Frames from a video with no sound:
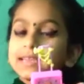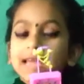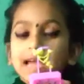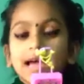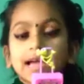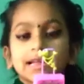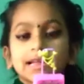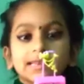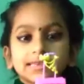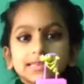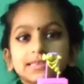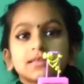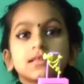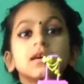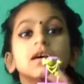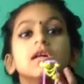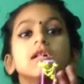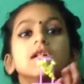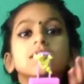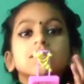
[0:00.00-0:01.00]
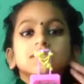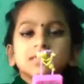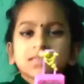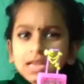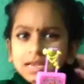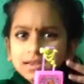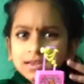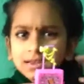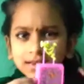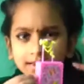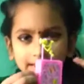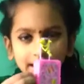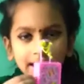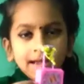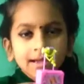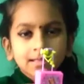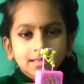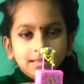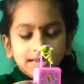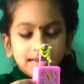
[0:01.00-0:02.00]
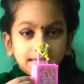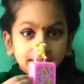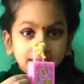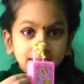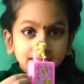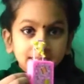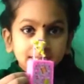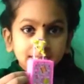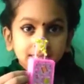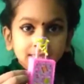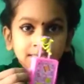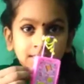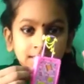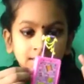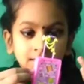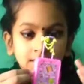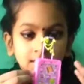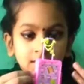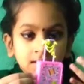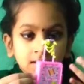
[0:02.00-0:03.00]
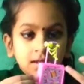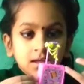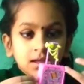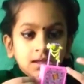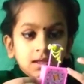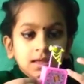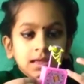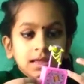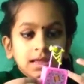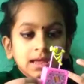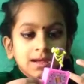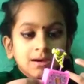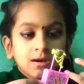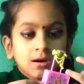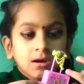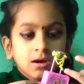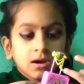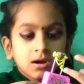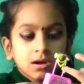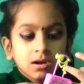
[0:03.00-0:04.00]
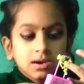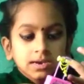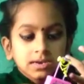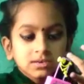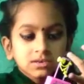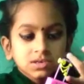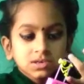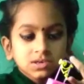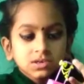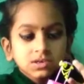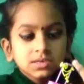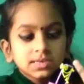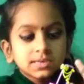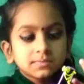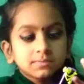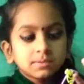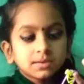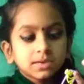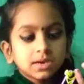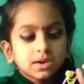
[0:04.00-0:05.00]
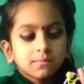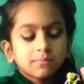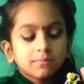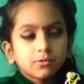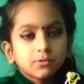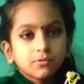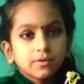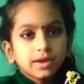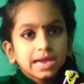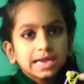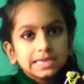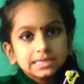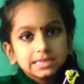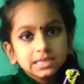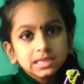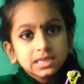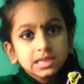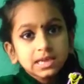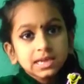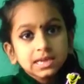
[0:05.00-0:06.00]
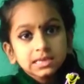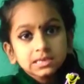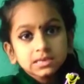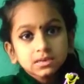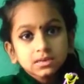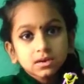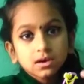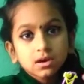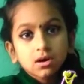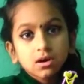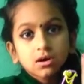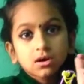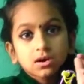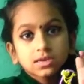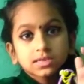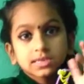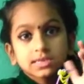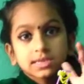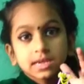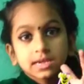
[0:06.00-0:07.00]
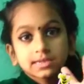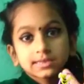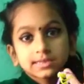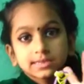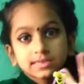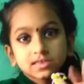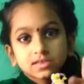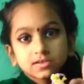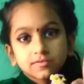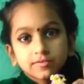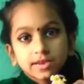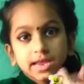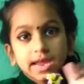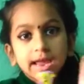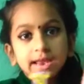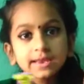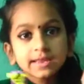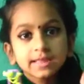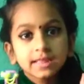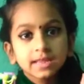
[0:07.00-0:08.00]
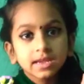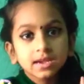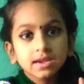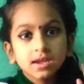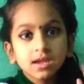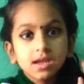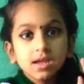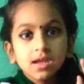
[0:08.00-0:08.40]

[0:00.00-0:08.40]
Yeah, it looks like a necklace, or it could be a bracelet or an accessory, anything.